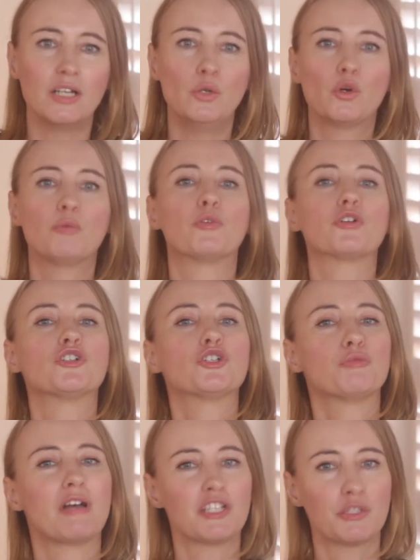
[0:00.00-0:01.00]
look more
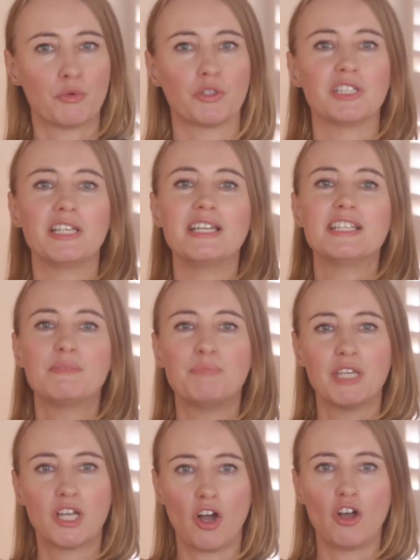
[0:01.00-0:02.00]
trustworthy. It's
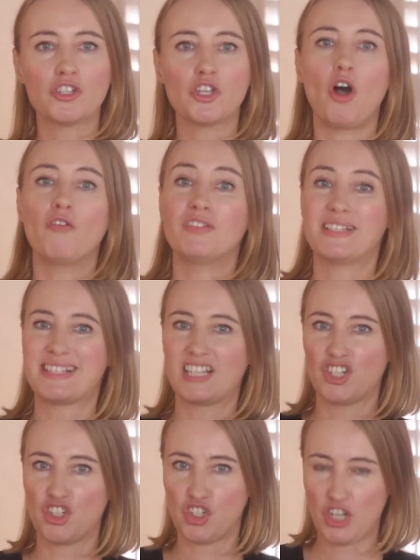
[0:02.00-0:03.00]
because of its
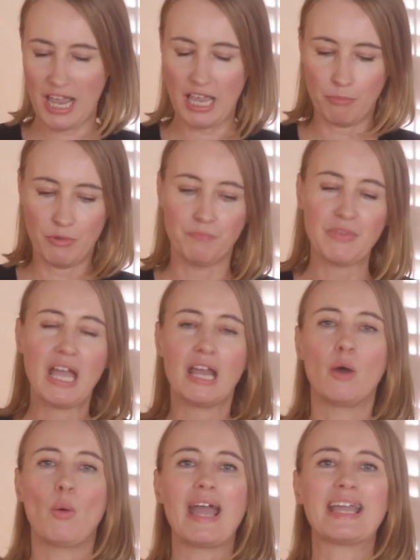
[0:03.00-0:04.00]
shape.
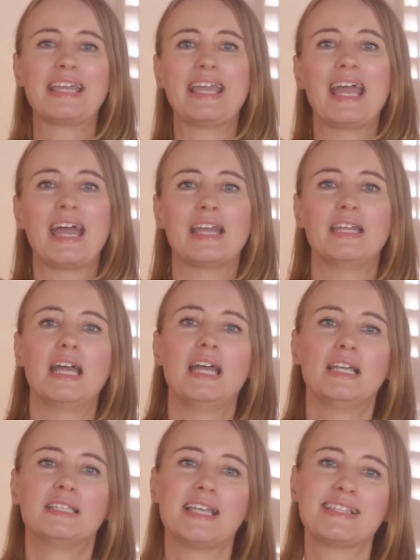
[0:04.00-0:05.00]
Now again,
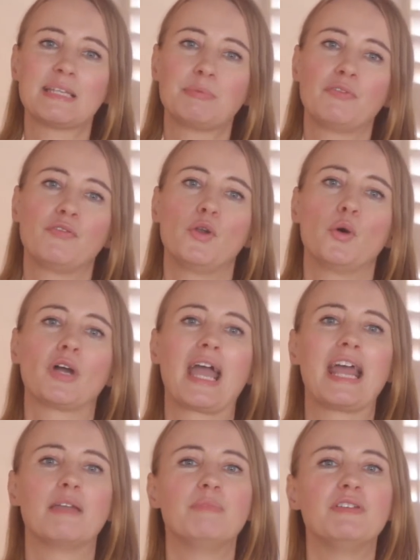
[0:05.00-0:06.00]
this type of look
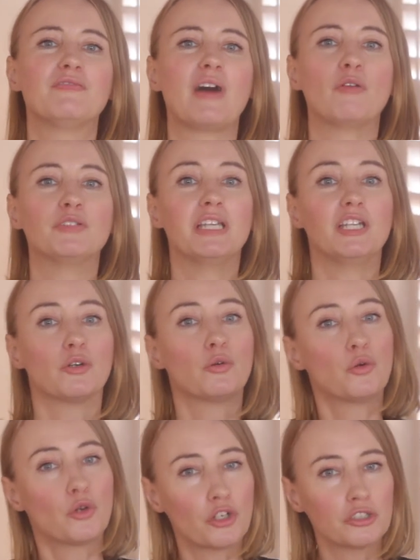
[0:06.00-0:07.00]
can be found in a
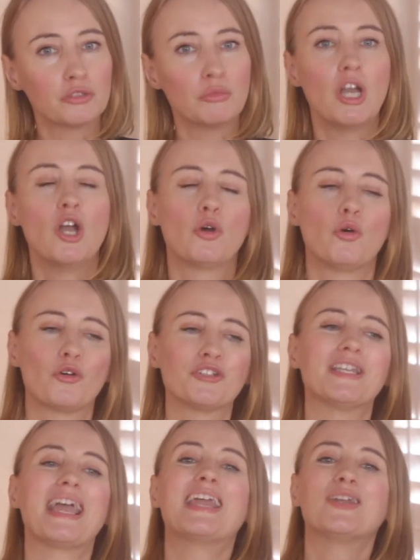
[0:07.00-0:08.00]
court
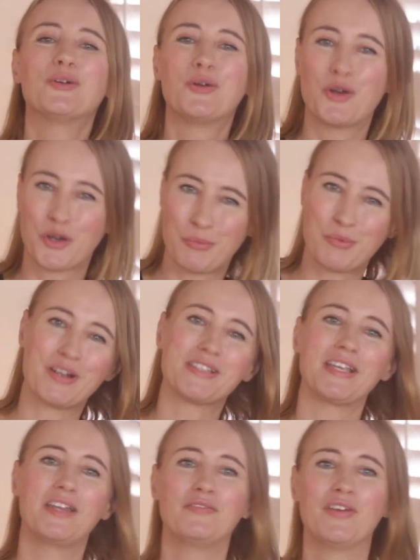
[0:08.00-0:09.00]
and
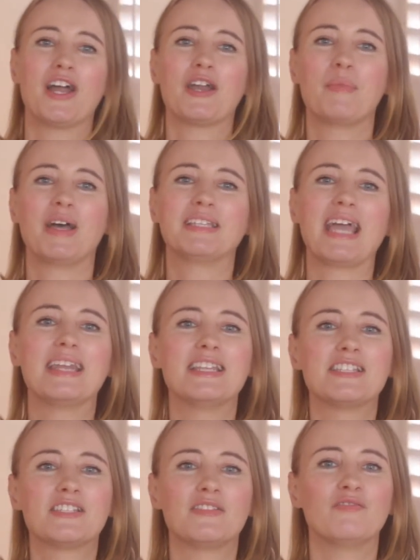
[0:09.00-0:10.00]
corporate environment, and
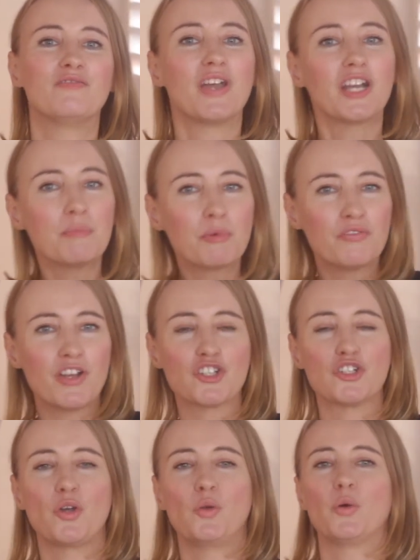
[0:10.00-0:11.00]
it's very
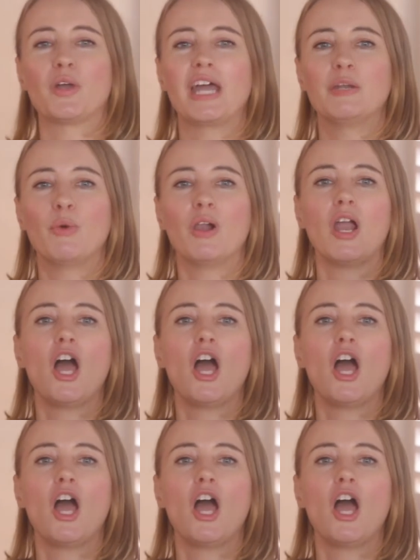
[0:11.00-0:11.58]
professional look and will